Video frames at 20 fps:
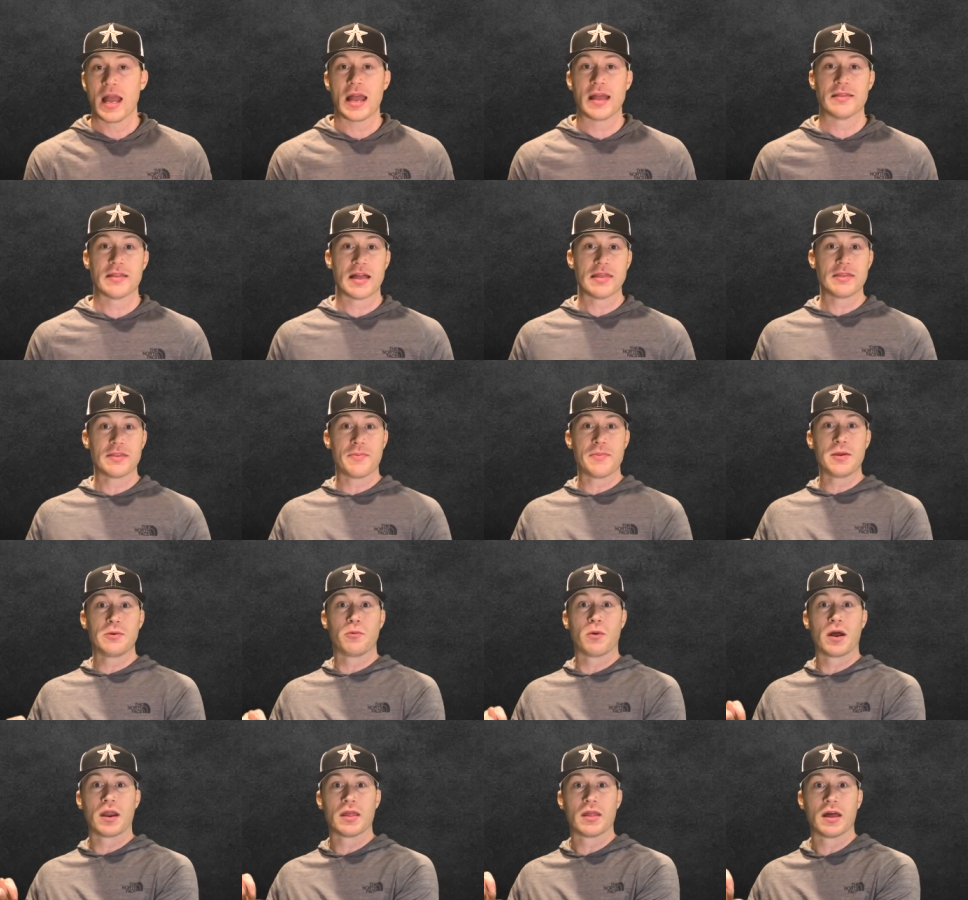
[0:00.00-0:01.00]
and then to be
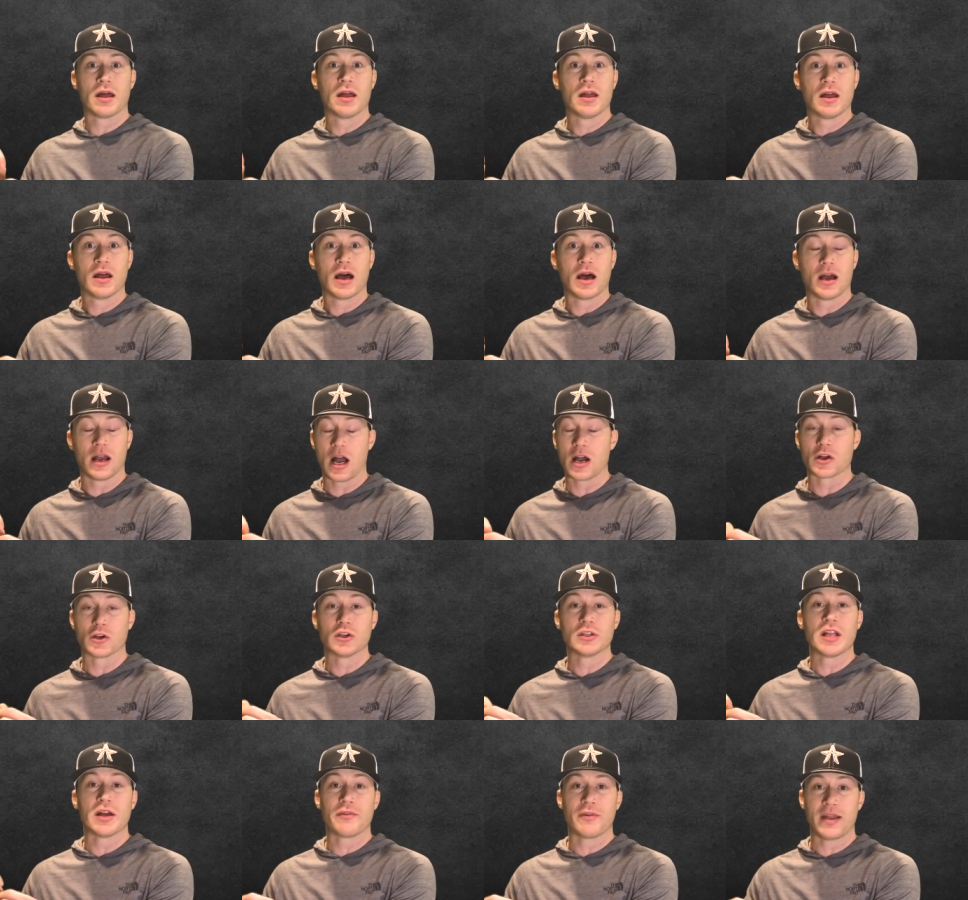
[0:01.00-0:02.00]
one of a
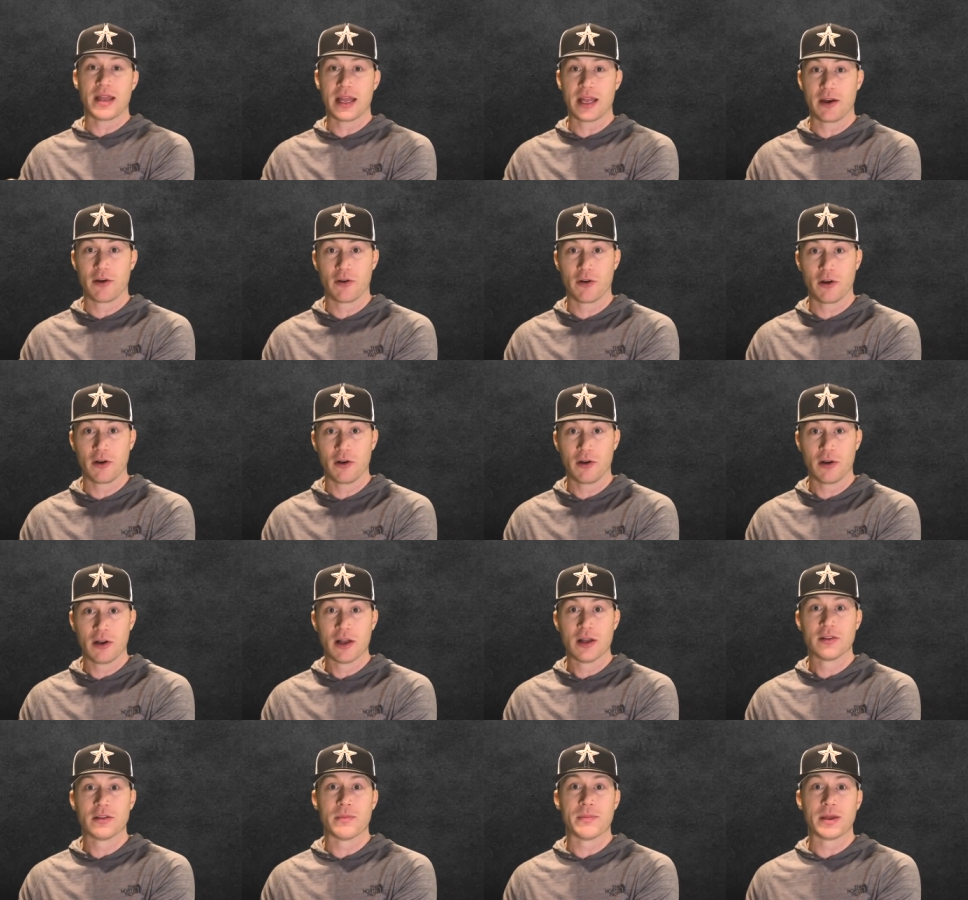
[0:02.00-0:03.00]
good enough hitter
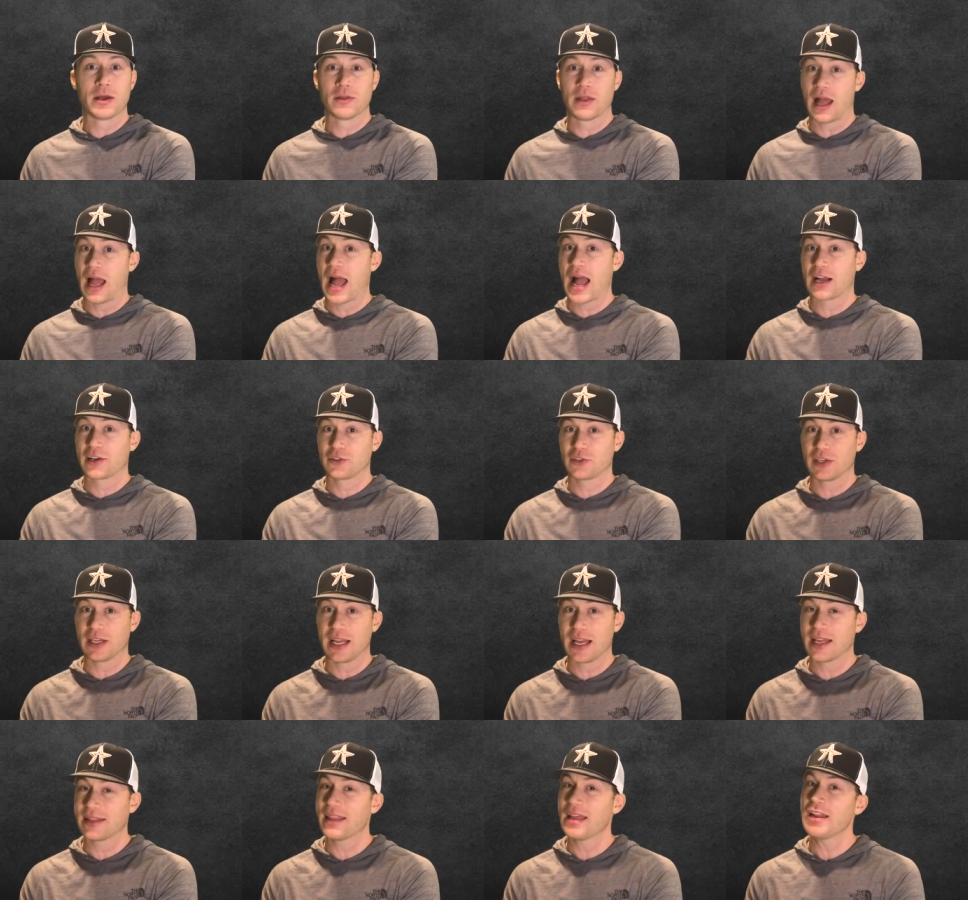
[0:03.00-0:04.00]
to be able to actually
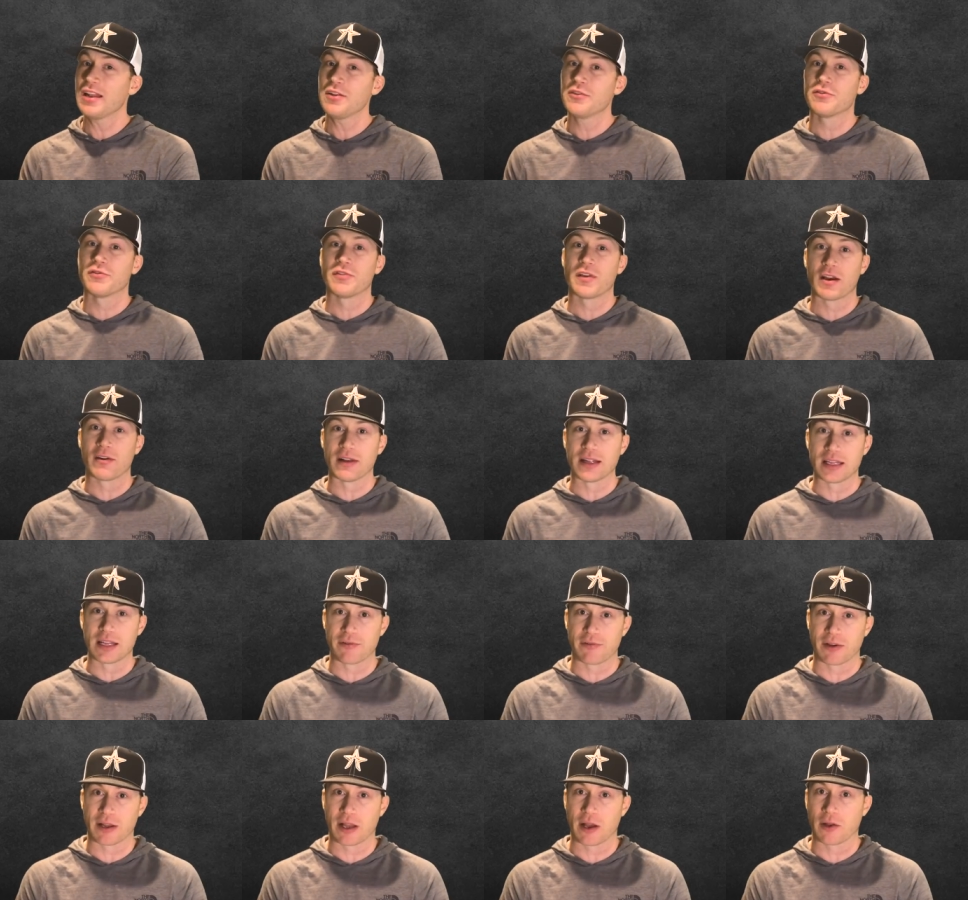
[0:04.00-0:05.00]
hit, that is very
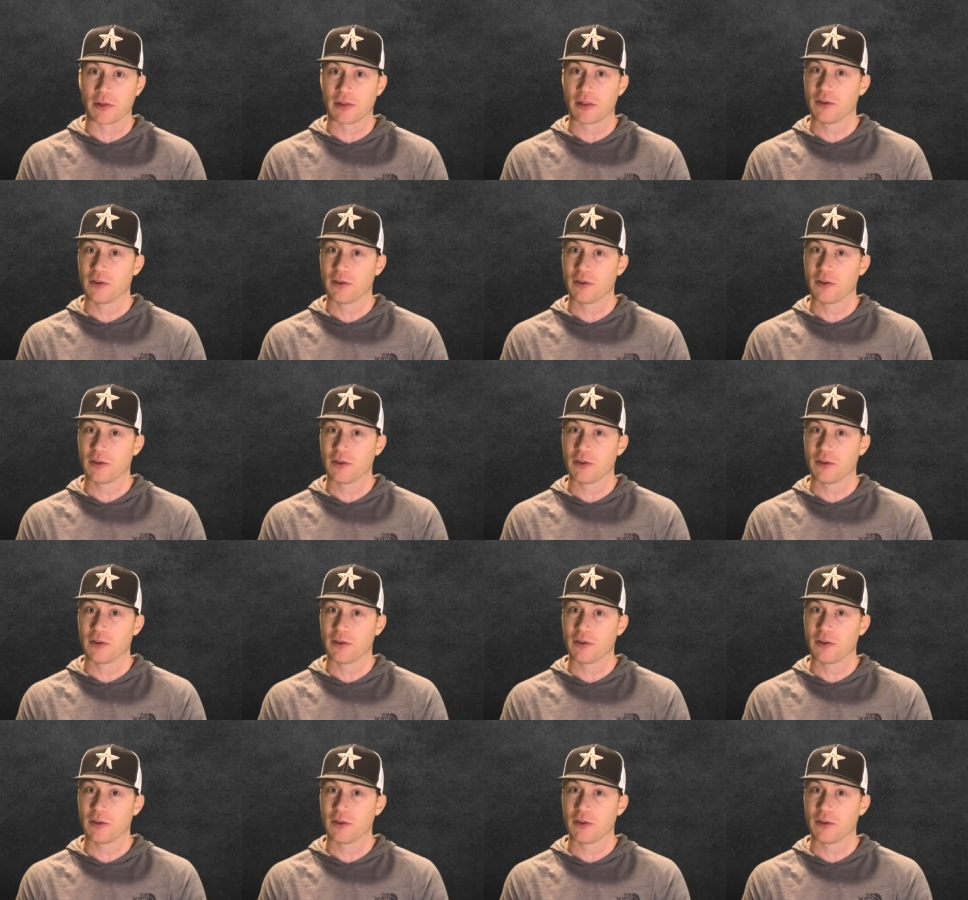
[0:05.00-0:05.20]
difficult.